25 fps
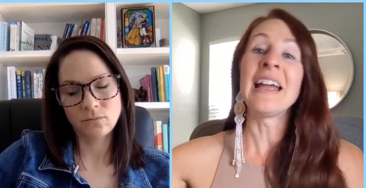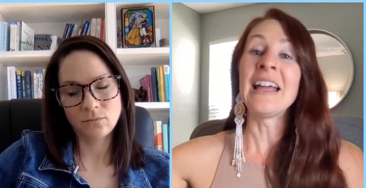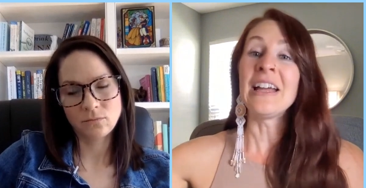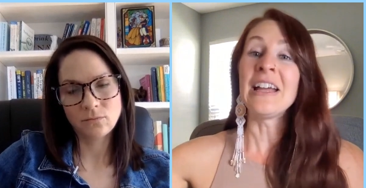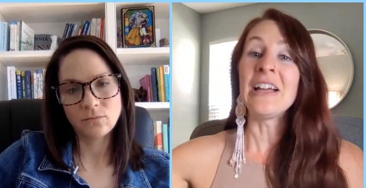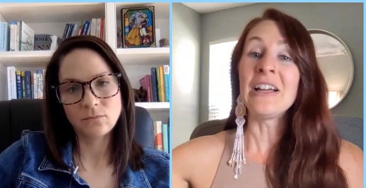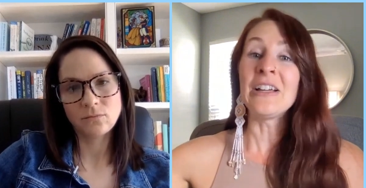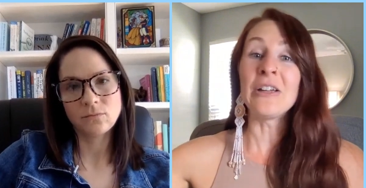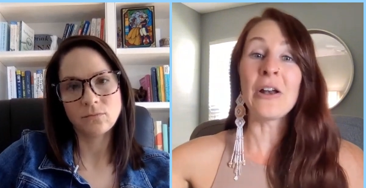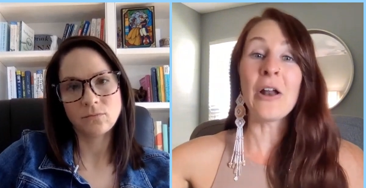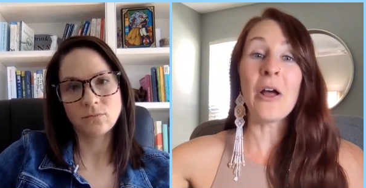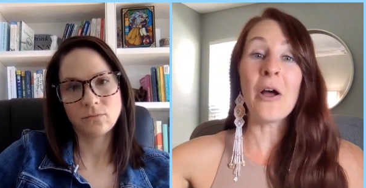
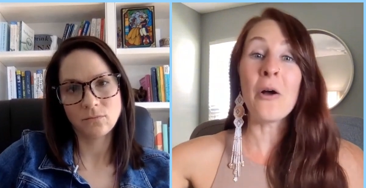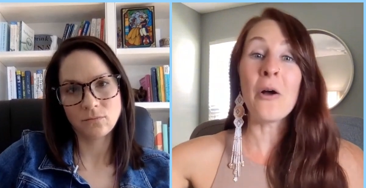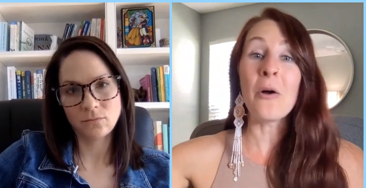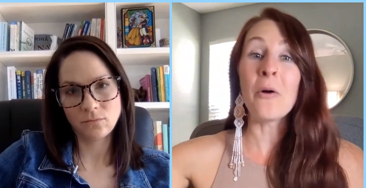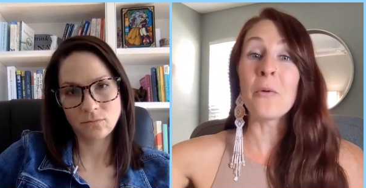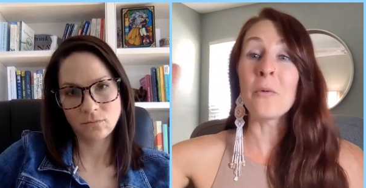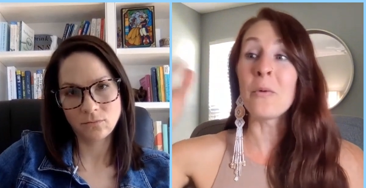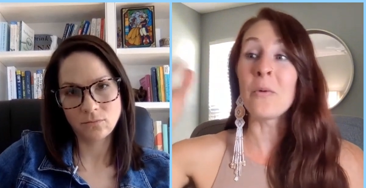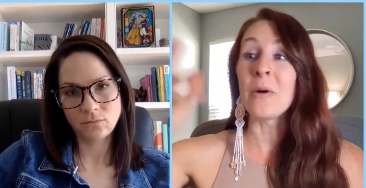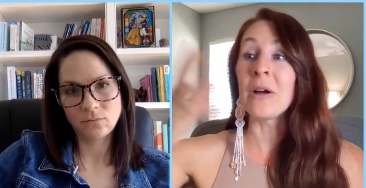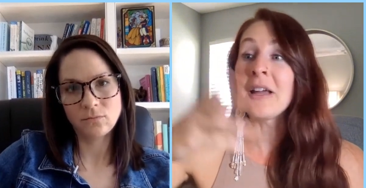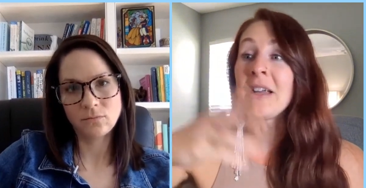Speaker 1: you
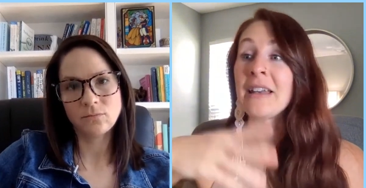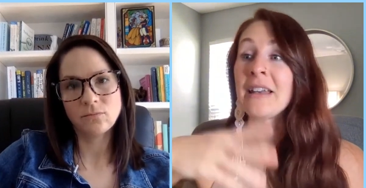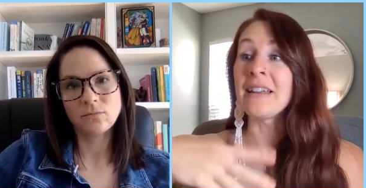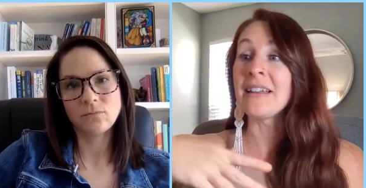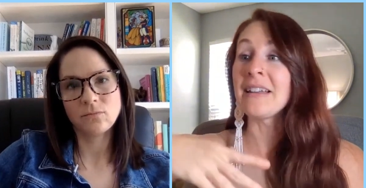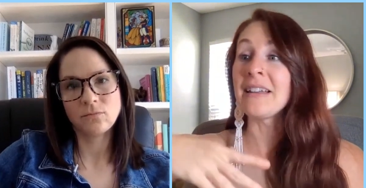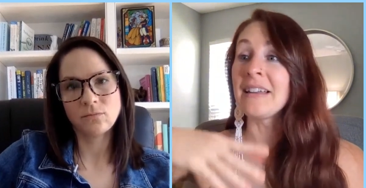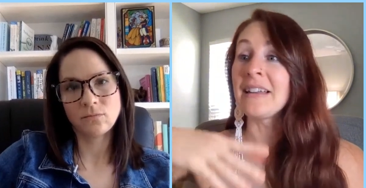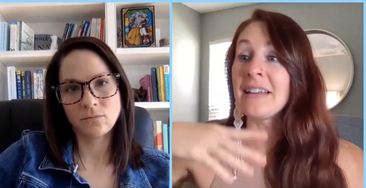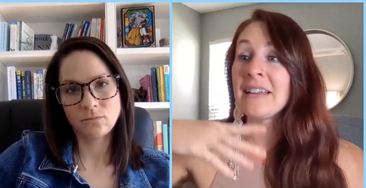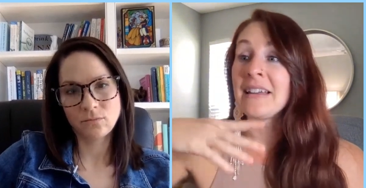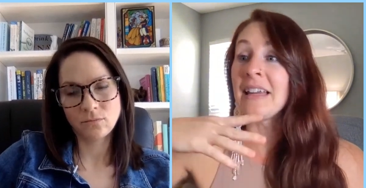know,
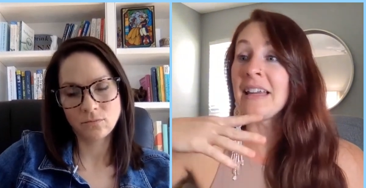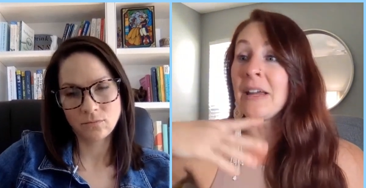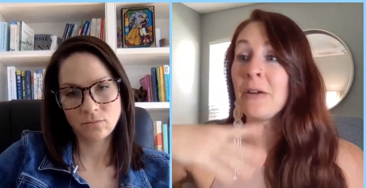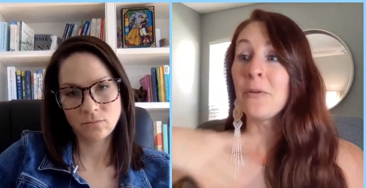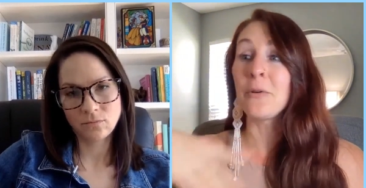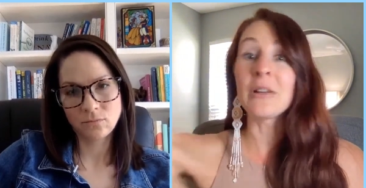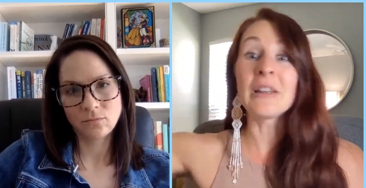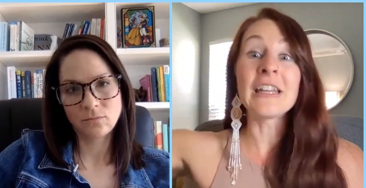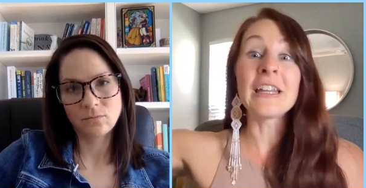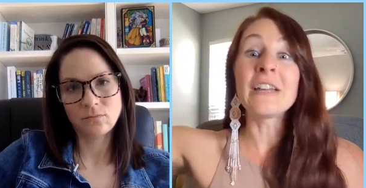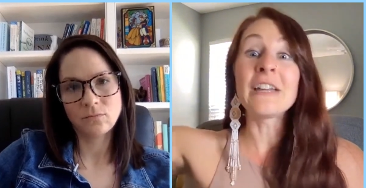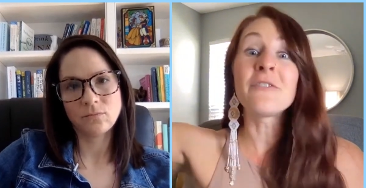he
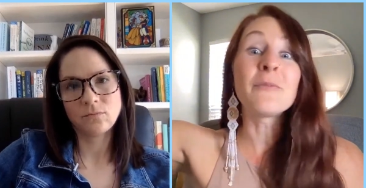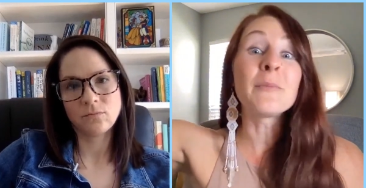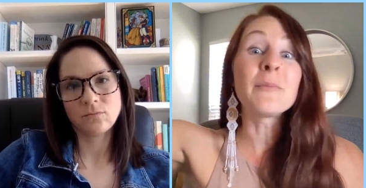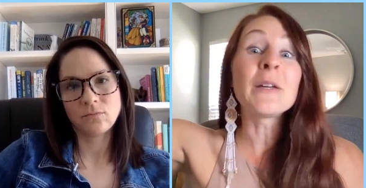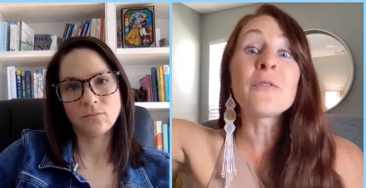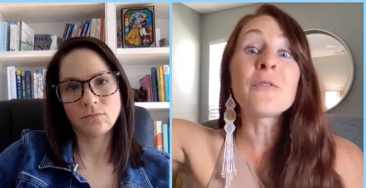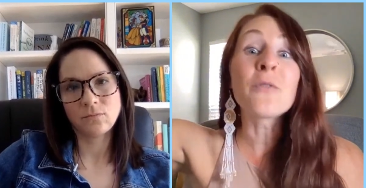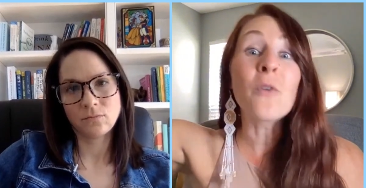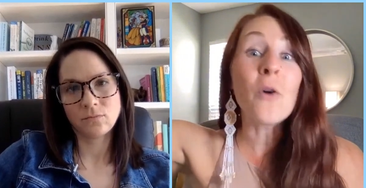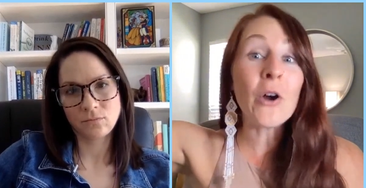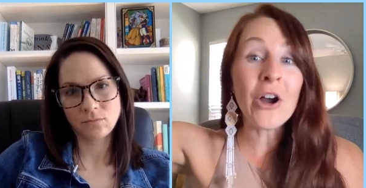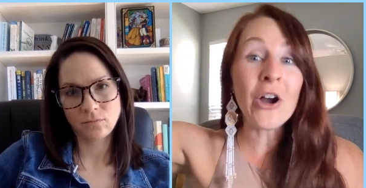would leave me
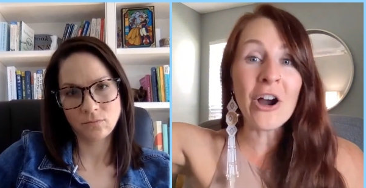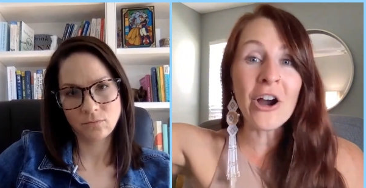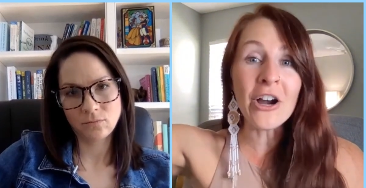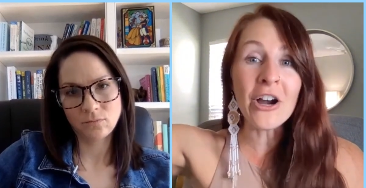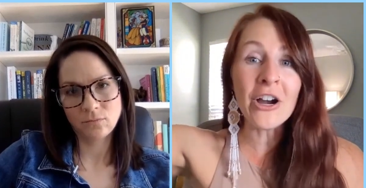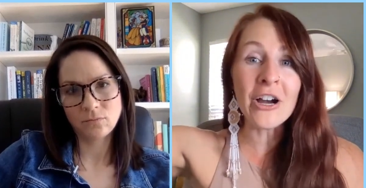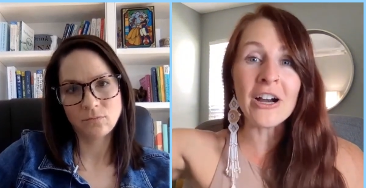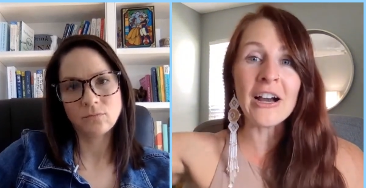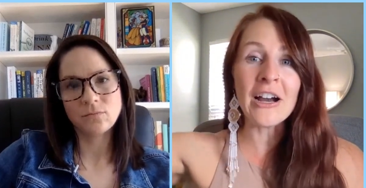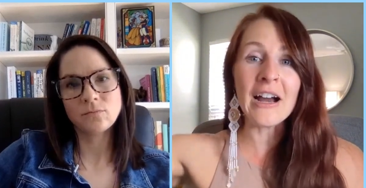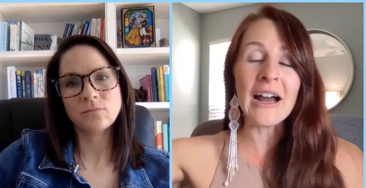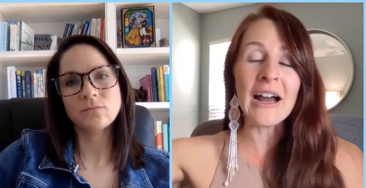for
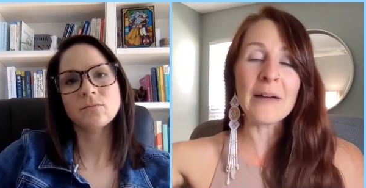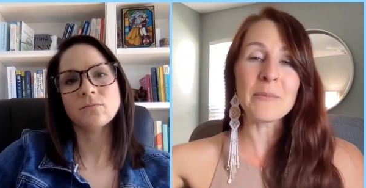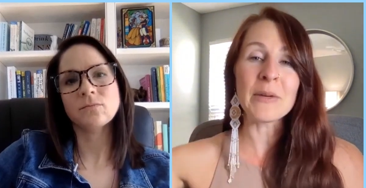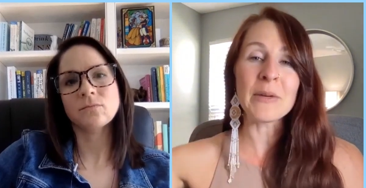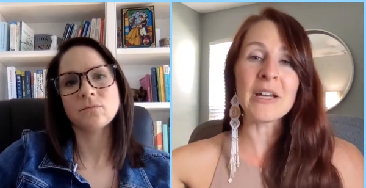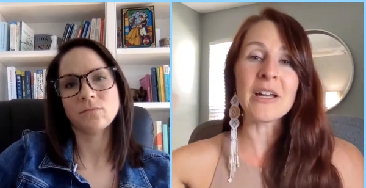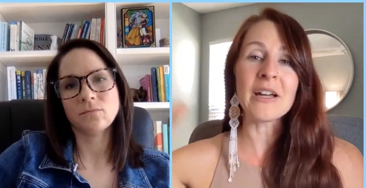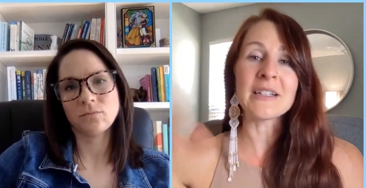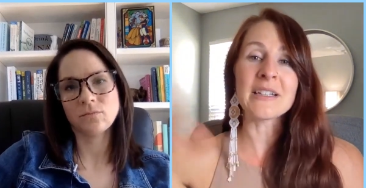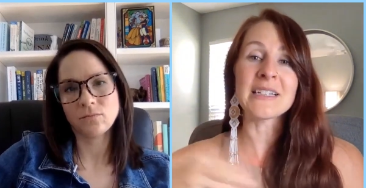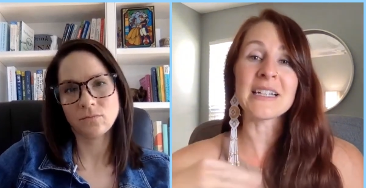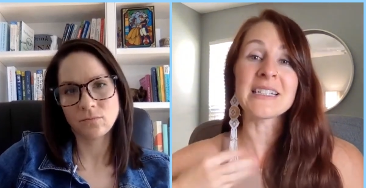her,
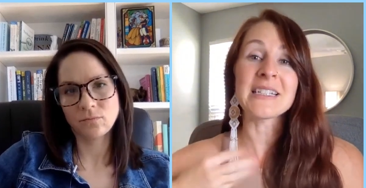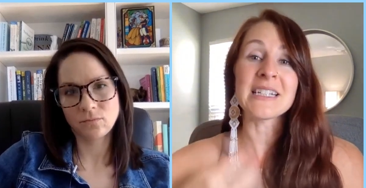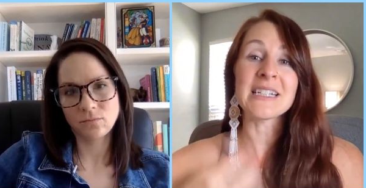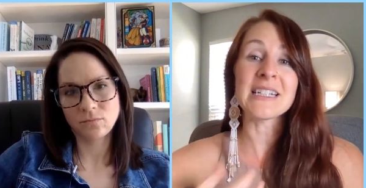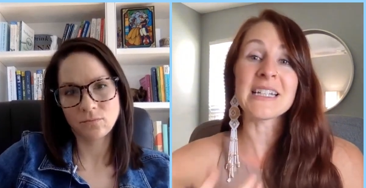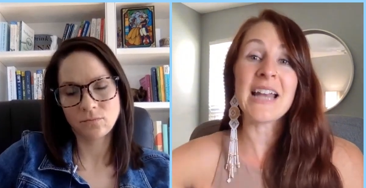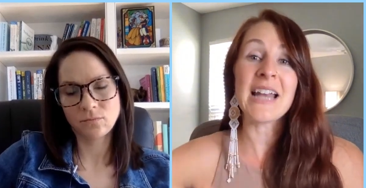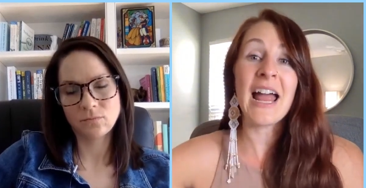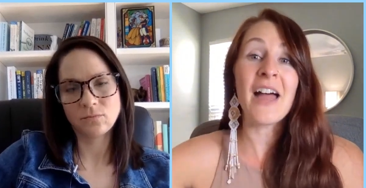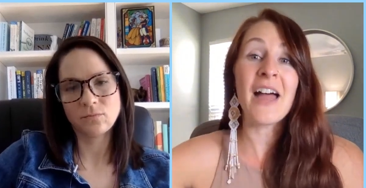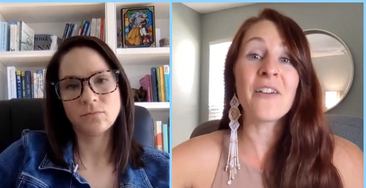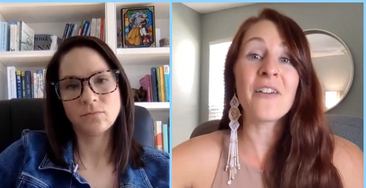because I
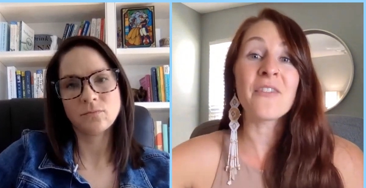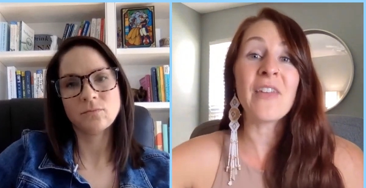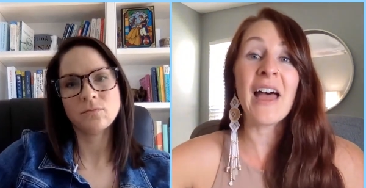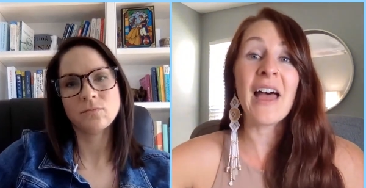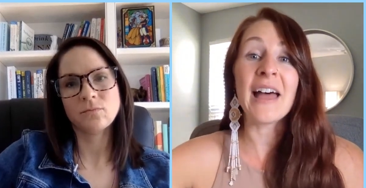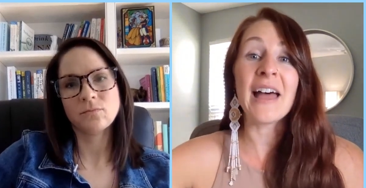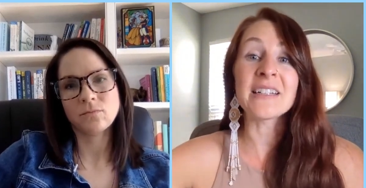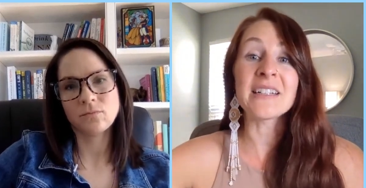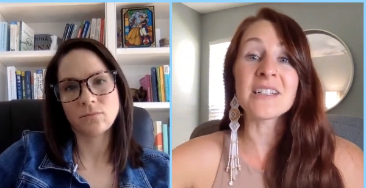didn't have that